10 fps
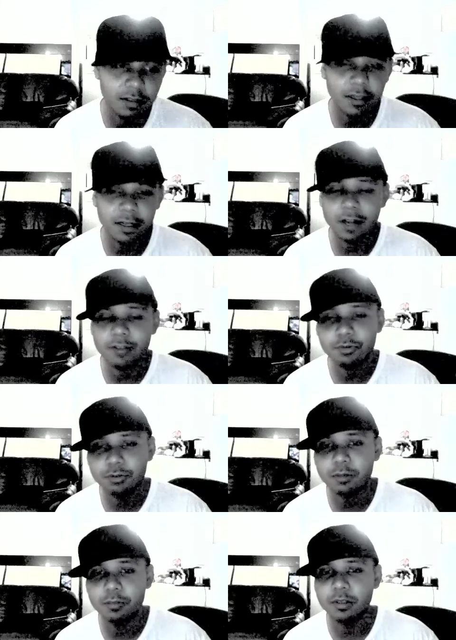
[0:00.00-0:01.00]
And I
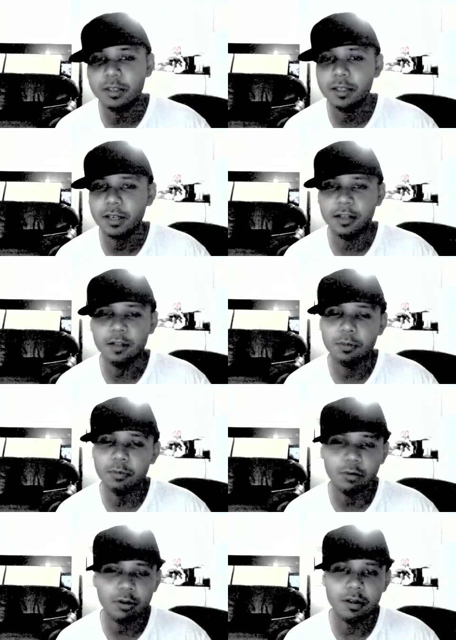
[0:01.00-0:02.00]
truly believe that. These people
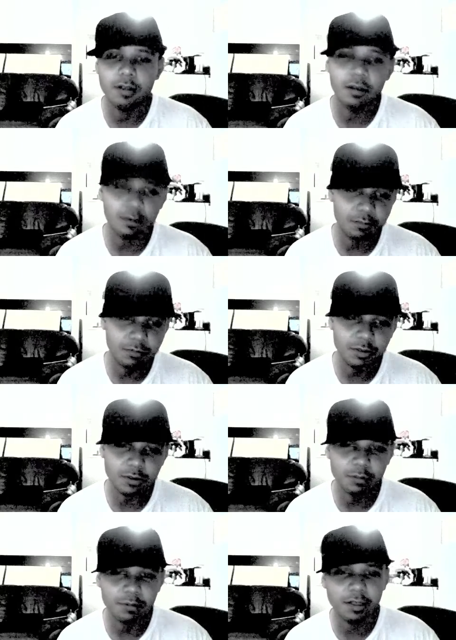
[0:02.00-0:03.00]
aren't dumb. You
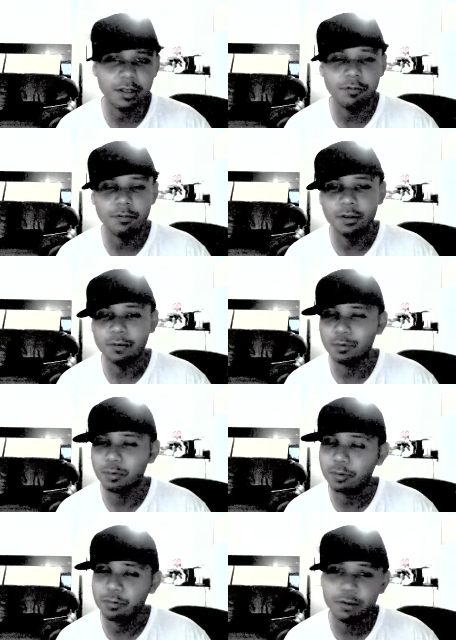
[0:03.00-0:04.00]
know what I'm saying?
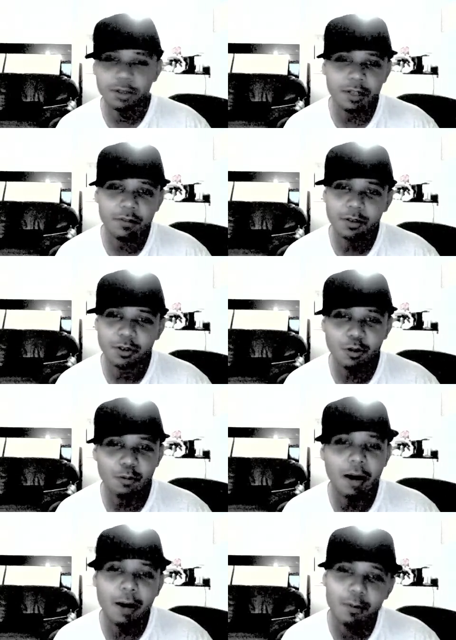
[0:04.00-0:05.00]
For real, you never know.
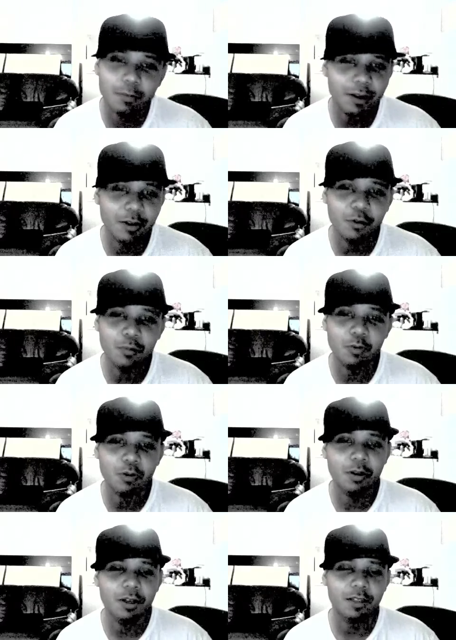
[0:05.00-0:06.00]
Obama might know more
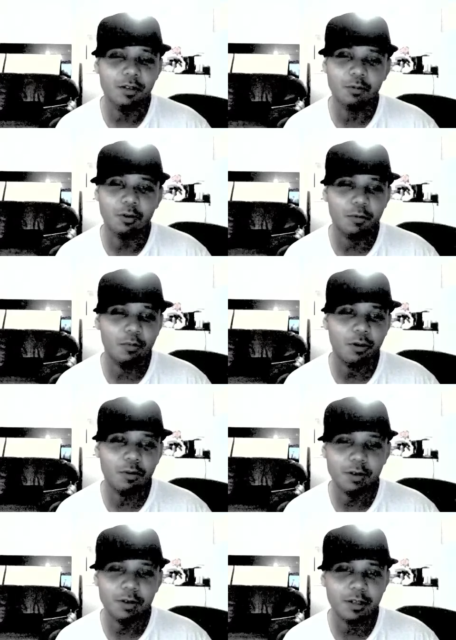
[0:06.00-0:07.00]
than Ron Paul
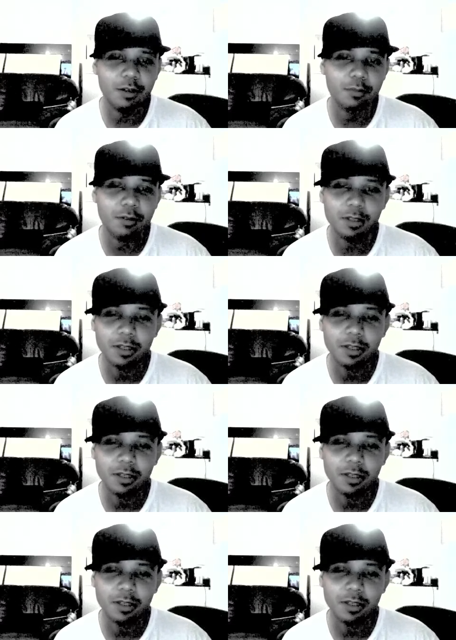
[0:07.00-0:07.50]
when it comes to